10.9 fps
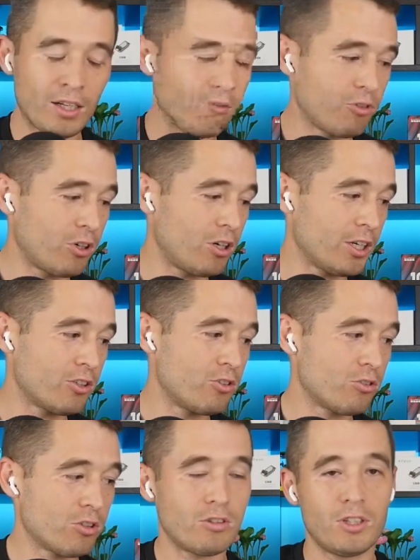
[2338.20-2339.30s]
for our audience
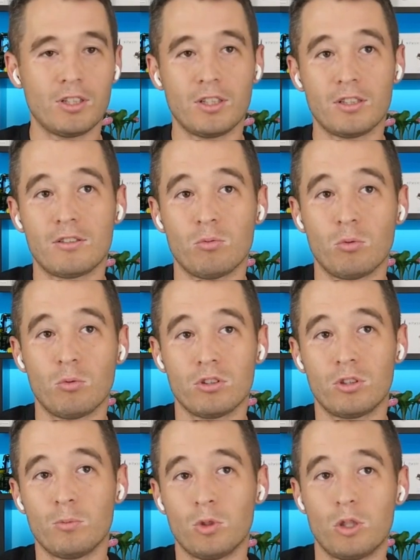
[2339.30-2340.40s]
who's listening to this, wants to
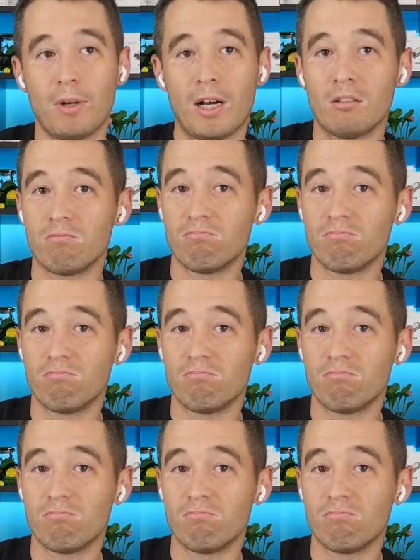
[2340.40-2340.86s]
learn more about